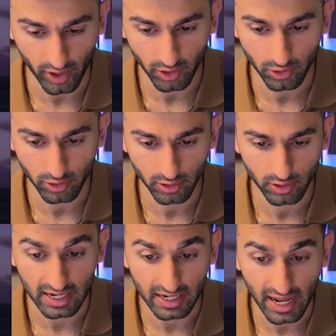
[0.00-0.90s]
record,
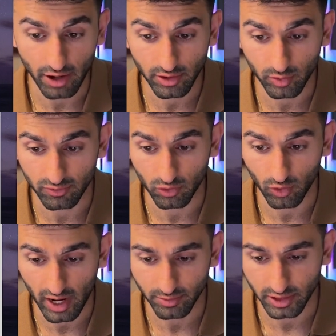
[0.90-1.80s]
and now that we've
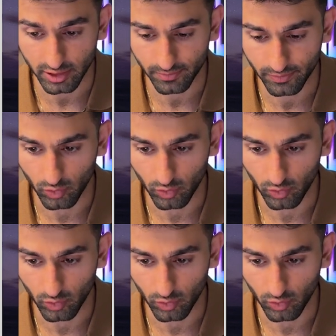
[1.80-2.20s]
grabbed it,